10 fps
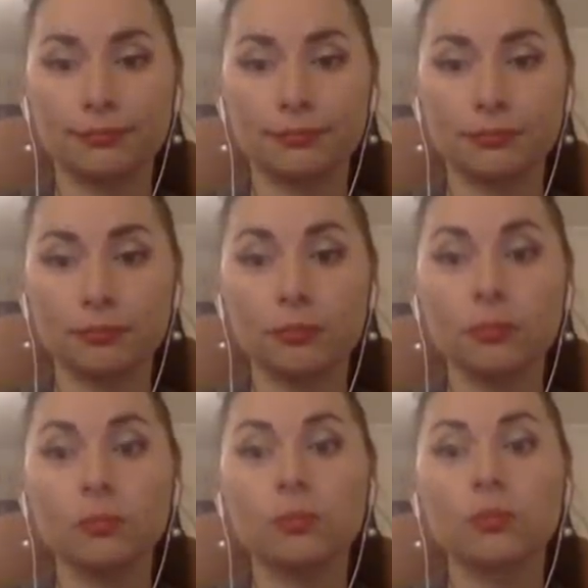Mm-hmm.
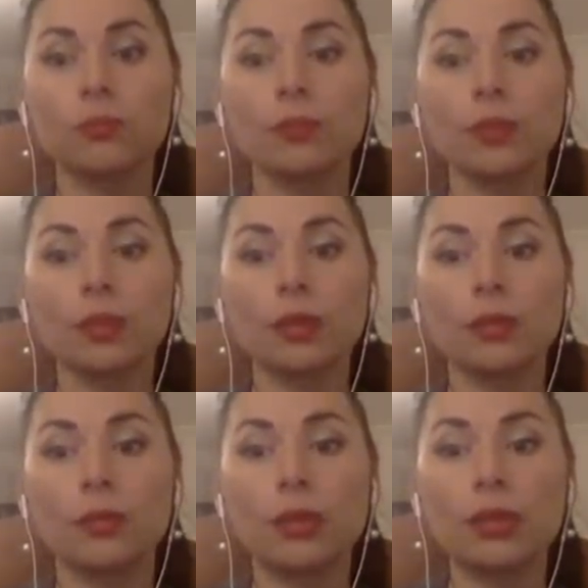
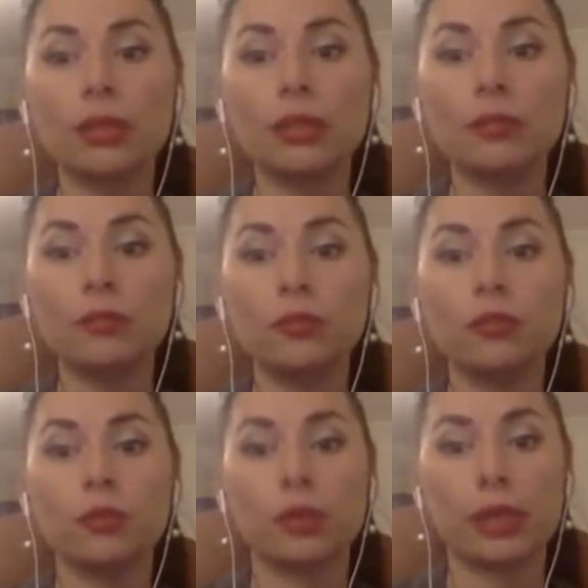But if
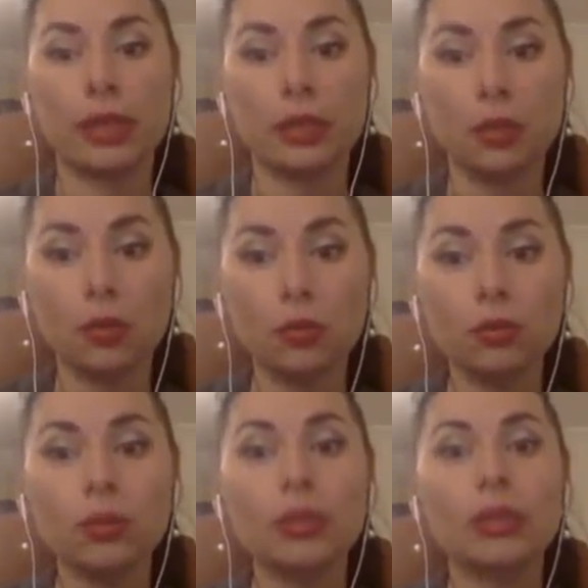you are
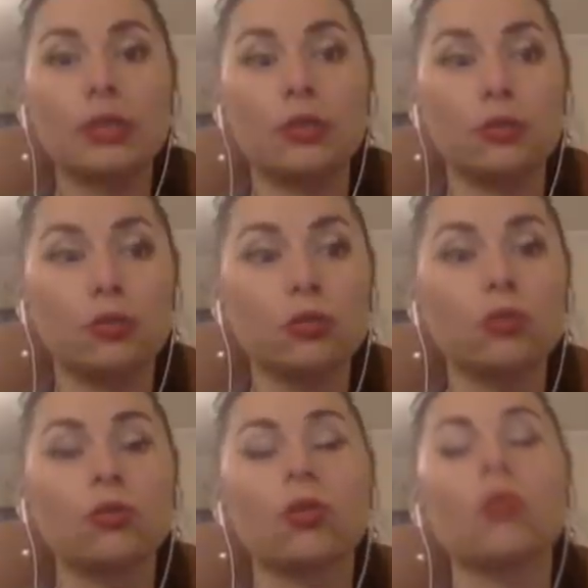alone, you
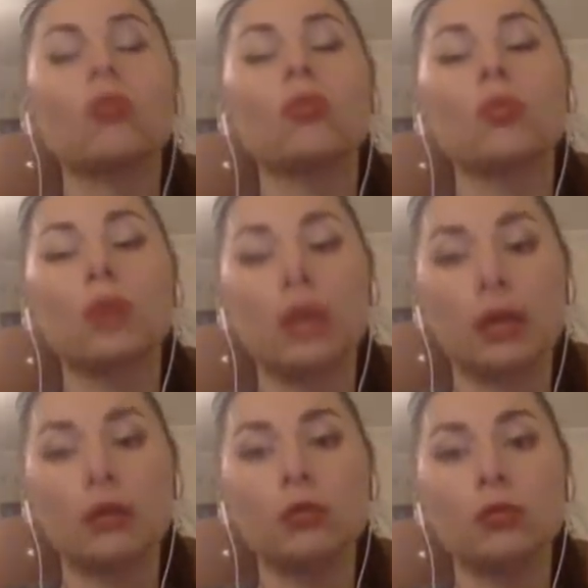don't know
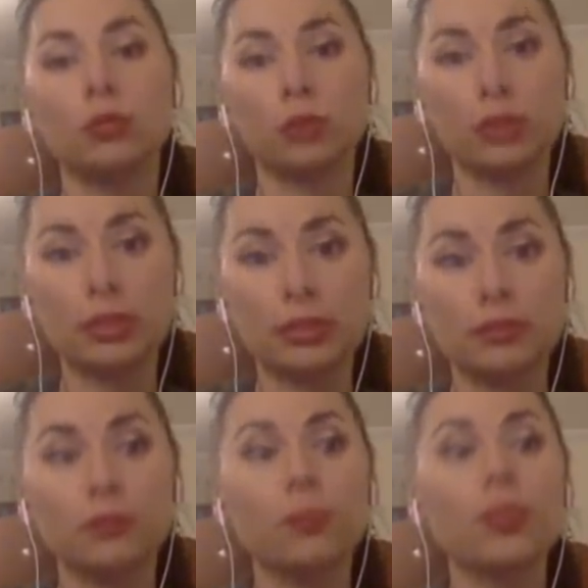how to
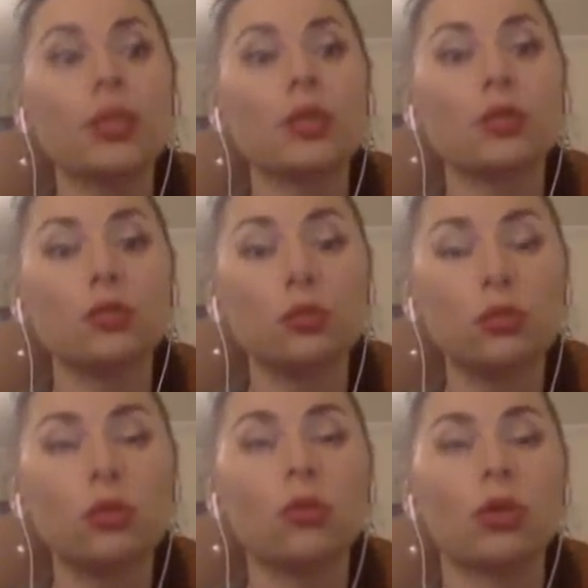receive. You don't
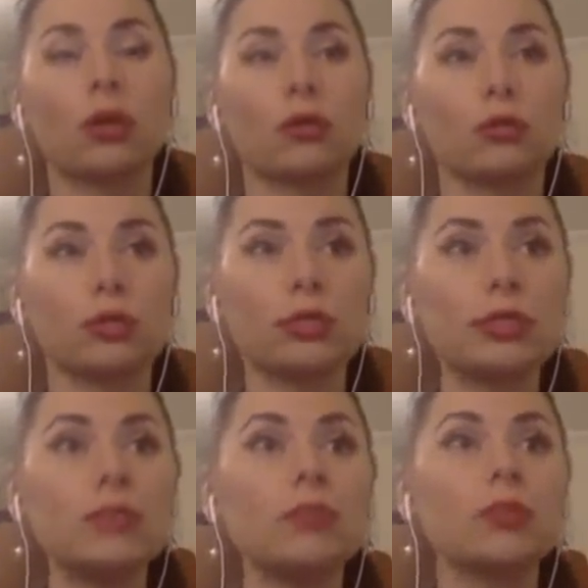know how to
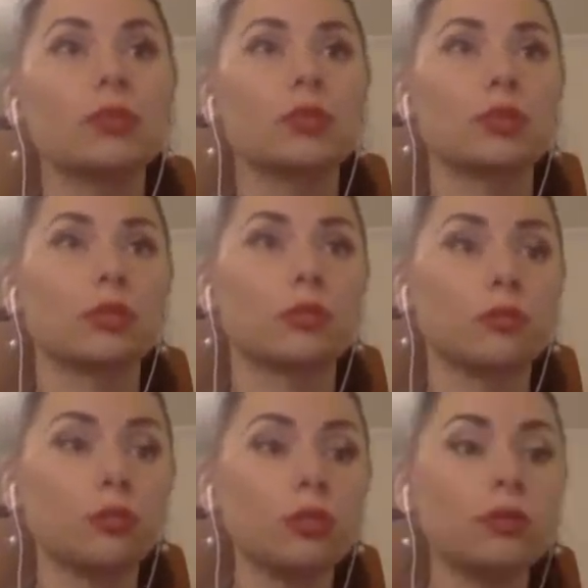receive because you're
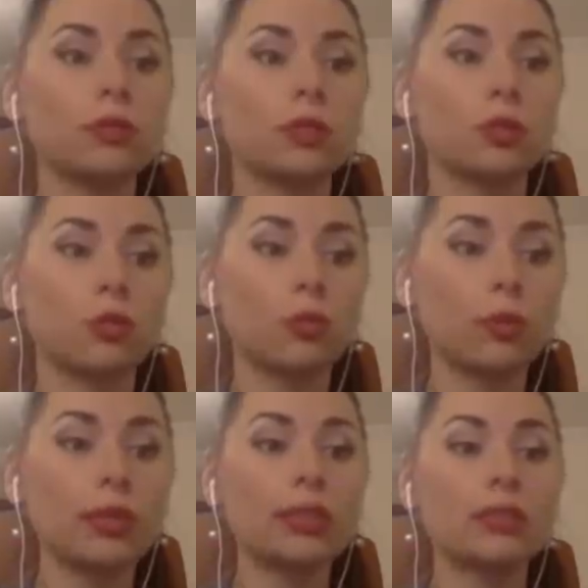fully with
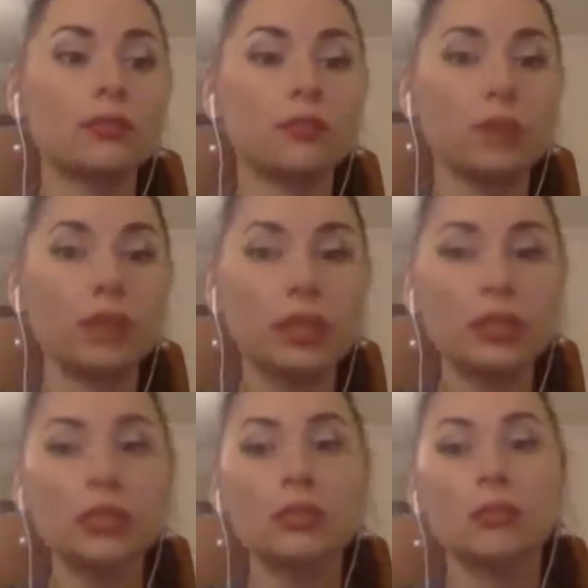complex
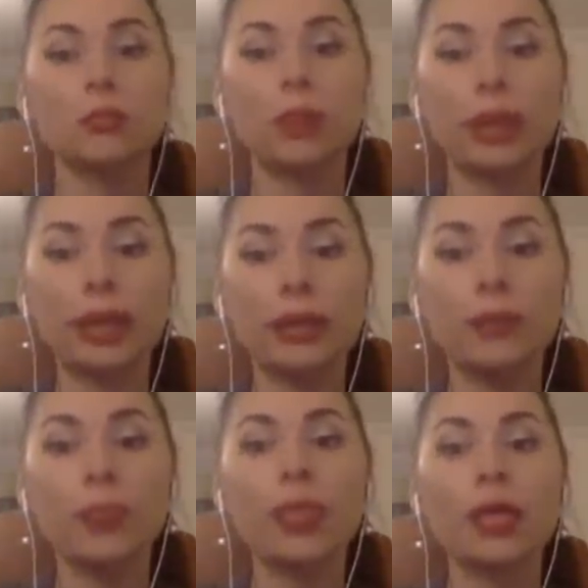fears,
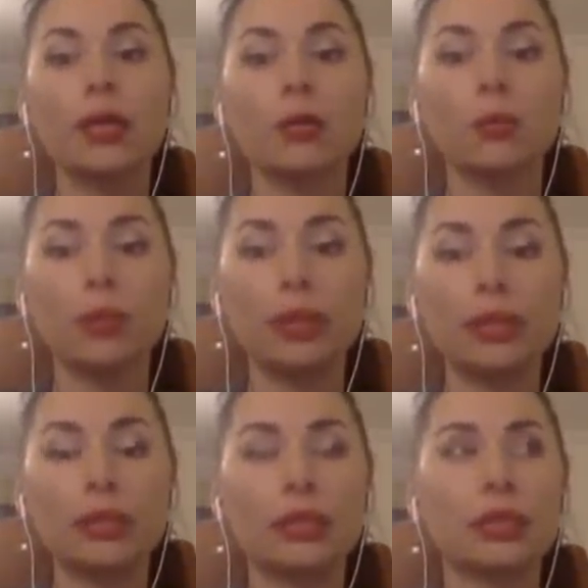pain,
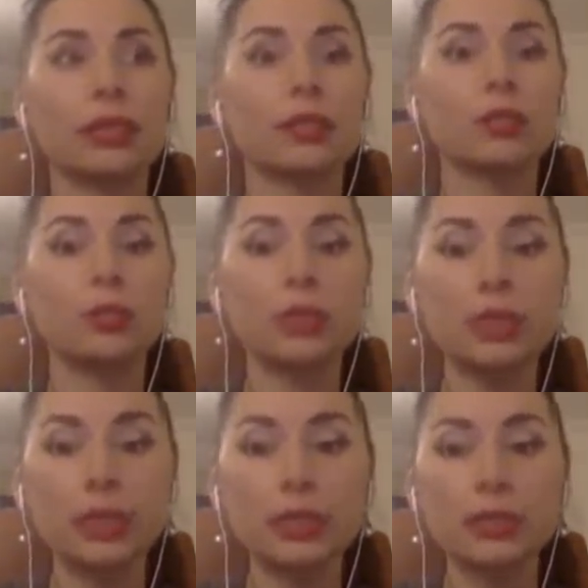bad
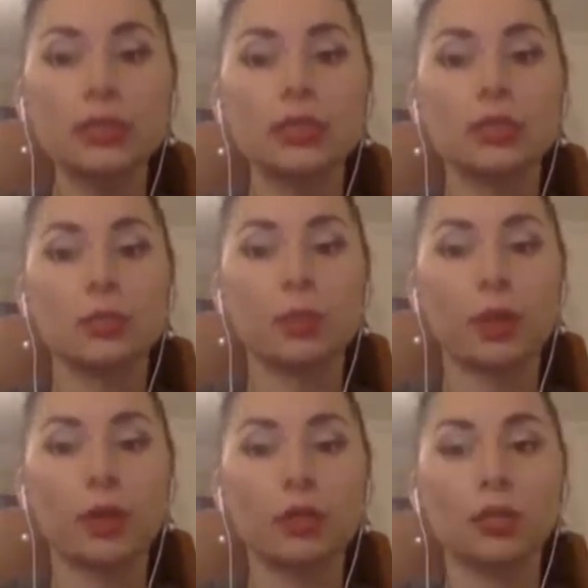experience. It's
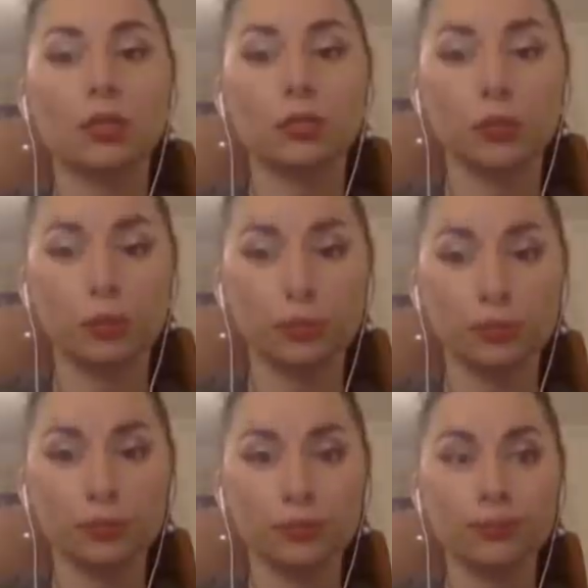part of you.
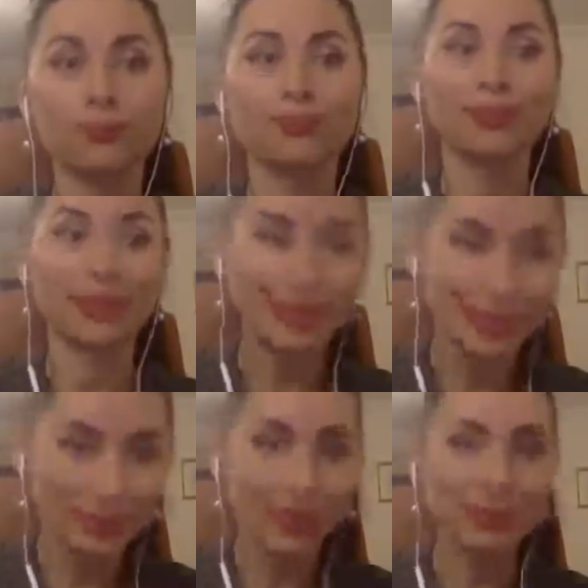
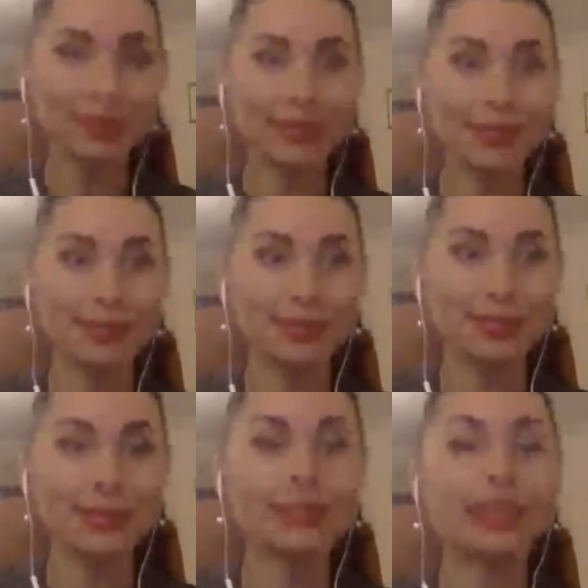Let's start together with
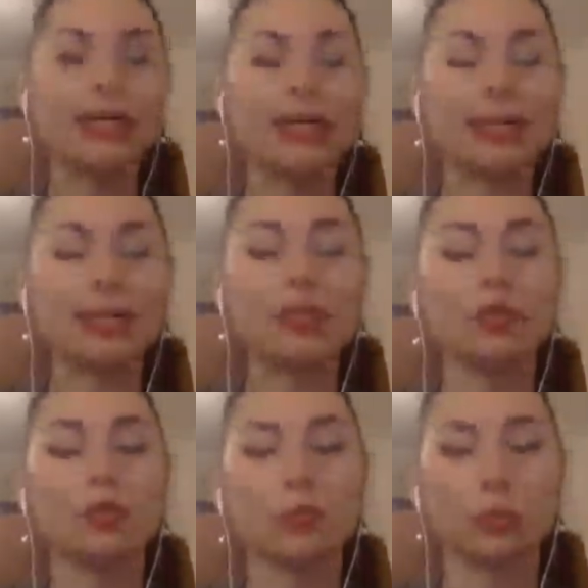this and let's
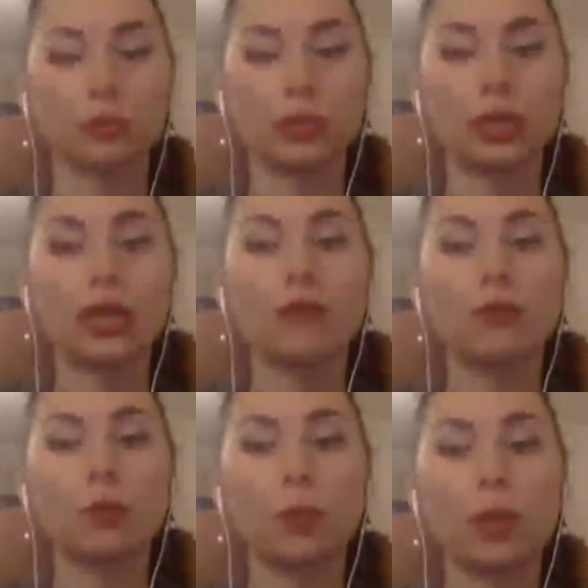to improve it.
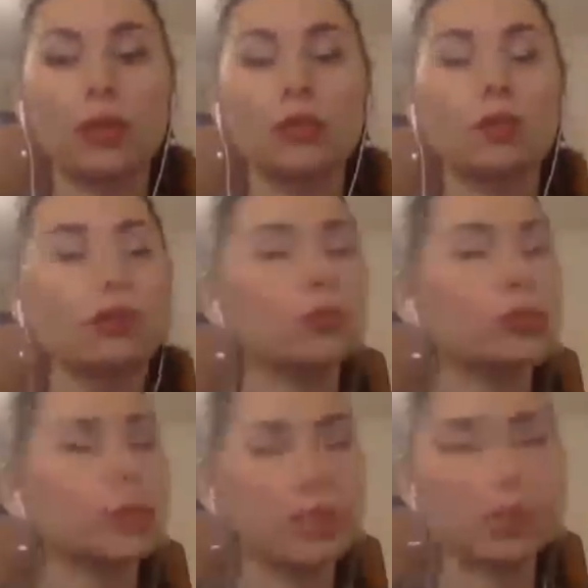From one, two
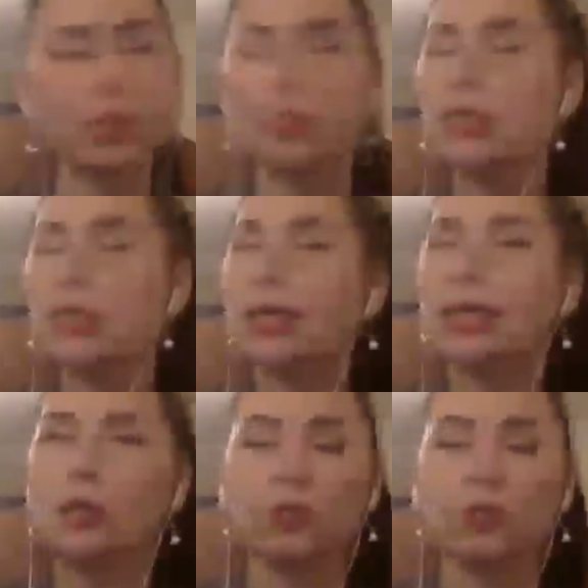sessions, a
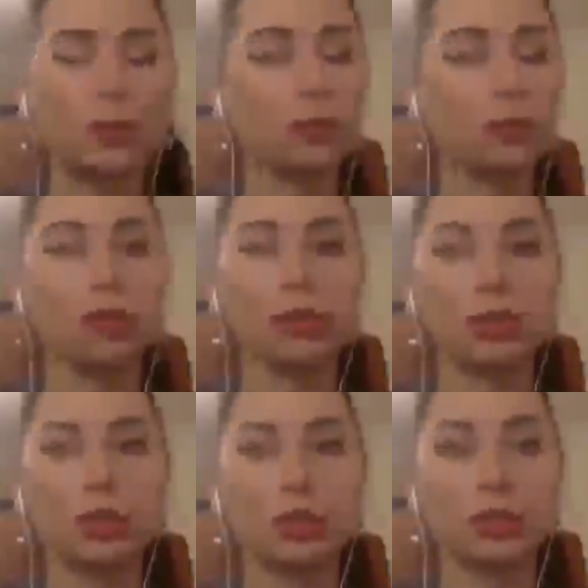lot of people
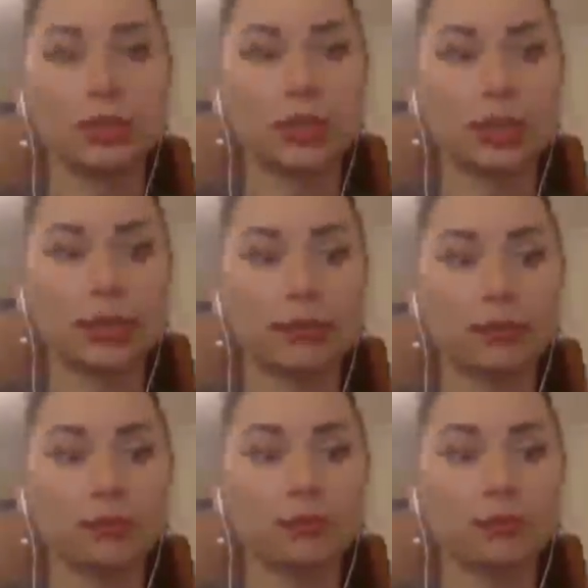totally change their life.